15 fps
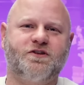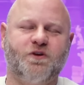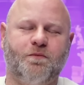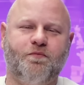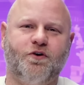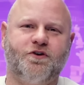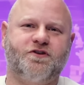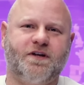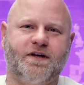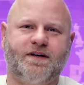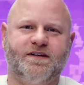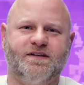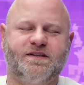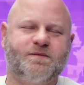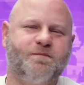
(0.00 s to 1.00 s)
to pushing
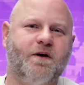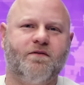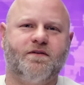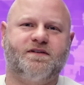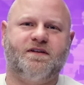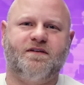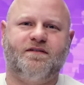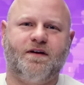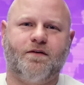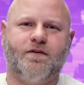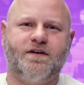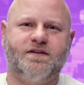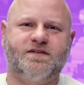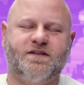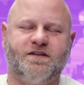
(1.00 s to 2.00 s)
conspiracy
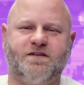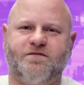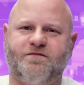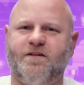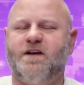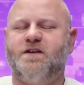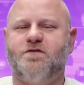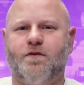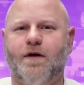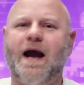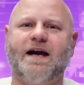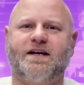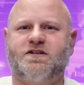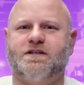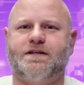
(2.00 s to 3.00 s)
theories to defend your
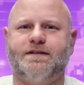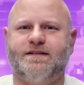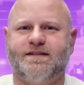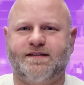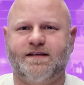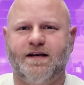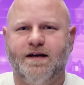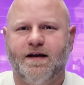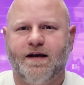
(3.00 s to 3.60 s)
actions.